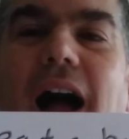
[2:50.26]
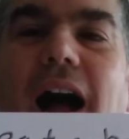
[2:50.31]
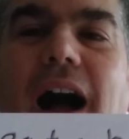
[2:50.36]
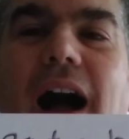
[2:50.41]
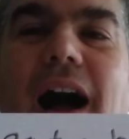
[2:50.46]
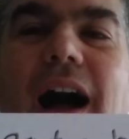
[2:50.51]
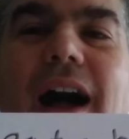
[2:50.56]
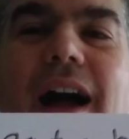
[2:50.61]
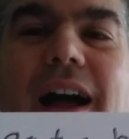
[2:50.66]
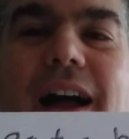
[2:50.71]

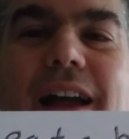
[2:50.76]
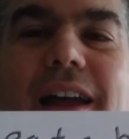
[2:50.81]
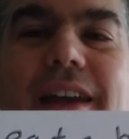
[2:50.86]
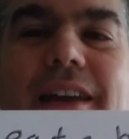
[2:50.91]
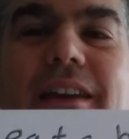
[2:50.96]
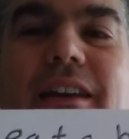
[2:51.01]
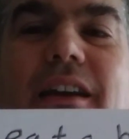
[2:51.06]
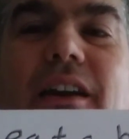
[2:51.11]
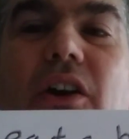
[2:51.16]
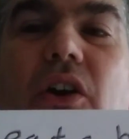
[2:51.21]

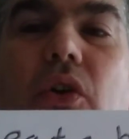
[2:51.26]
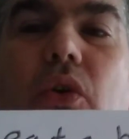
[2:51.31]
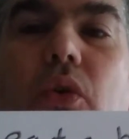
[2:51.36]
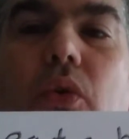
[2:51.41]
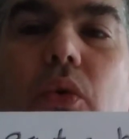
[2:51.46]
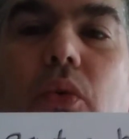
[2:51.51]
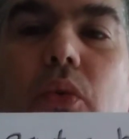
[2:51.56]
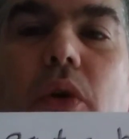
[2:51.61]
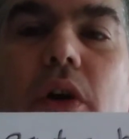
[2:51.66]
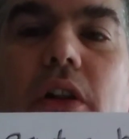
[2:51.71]
I
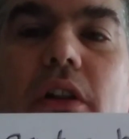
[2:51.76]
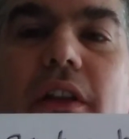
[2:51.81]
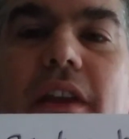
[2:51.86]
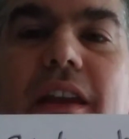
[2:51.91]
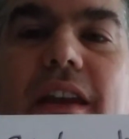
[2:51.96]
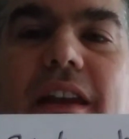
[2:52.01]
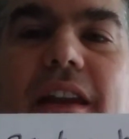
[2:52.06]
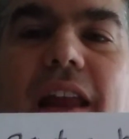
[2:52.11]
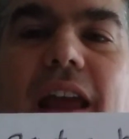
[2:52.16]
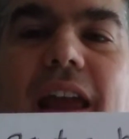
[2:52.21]
will
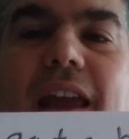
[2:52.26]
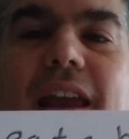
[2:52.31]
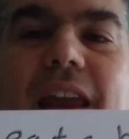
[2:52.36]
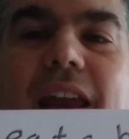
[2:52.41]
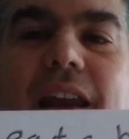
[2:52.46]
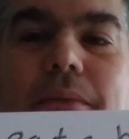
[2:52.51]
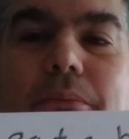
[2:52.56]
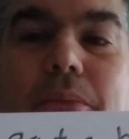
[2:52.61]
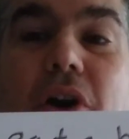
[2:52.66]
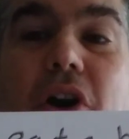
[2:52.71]
eat a
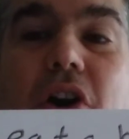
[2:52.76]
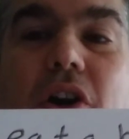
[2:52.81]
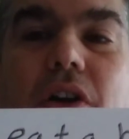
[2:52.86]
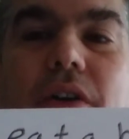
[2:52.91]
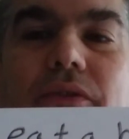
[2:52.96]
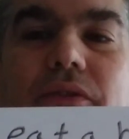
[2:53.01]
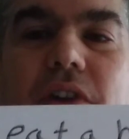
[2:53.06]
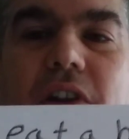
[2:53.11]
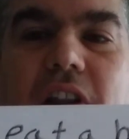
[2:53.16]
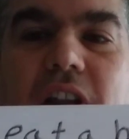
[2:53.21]
hamburger
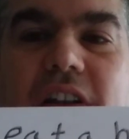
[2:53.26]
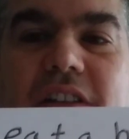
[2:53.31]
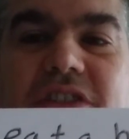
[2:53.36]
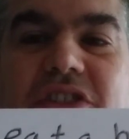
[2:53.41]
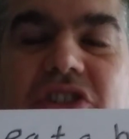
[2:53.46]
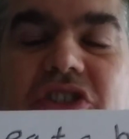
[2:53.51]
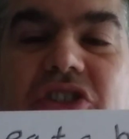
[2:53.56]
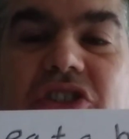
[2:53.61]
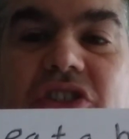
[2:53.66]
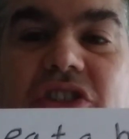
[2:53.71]
for
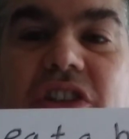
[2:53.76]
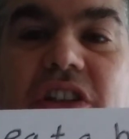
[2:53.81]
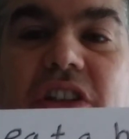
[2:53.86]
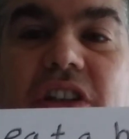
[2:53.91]
lunch.